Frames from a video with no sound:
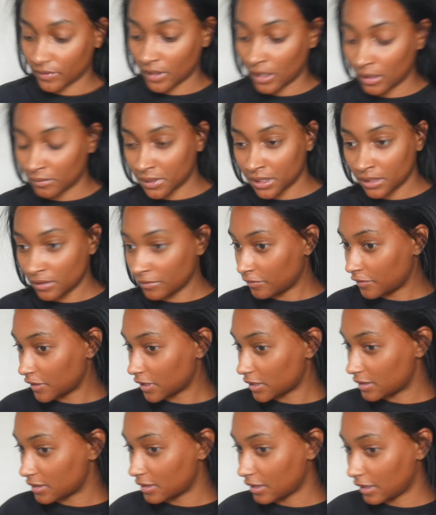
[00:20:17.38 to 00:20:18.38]
I'm gonna
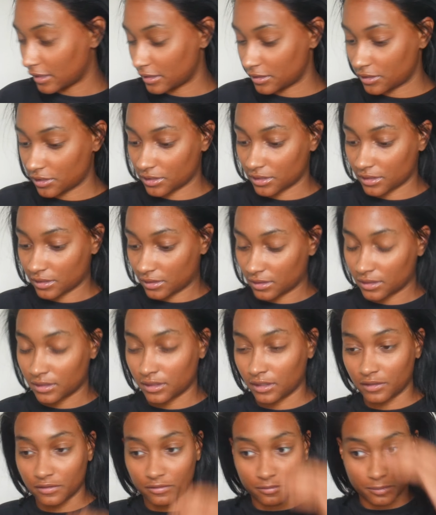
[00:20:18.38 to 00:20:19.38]
fix the edges and
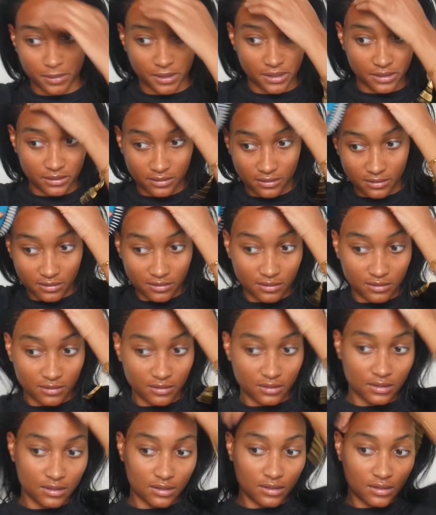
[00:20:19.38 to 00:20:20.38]
stuff, but
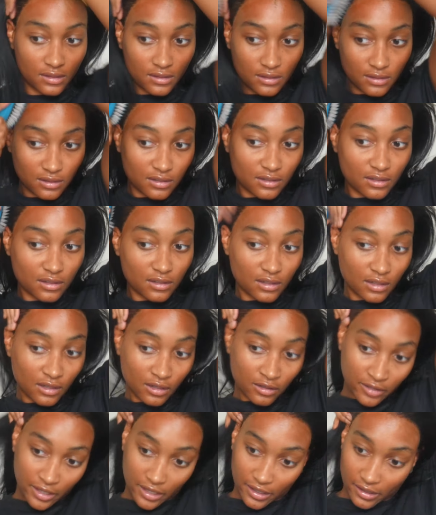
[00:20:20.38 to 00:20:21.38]

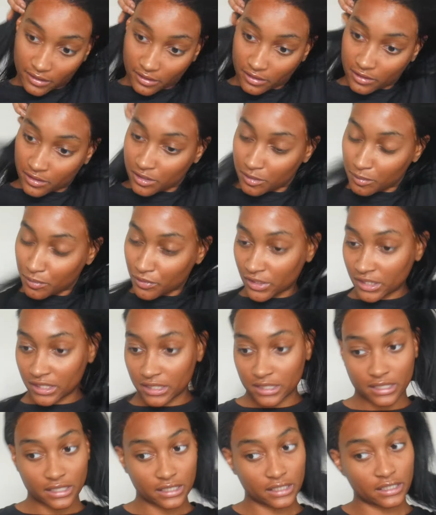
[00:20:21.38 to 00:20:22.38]
Okay, looks pretty
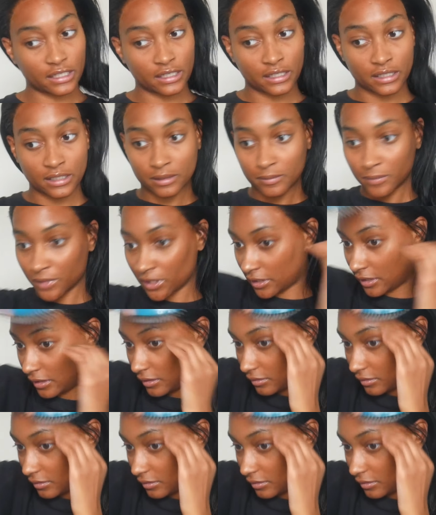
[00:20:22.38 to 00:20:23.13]
damn good.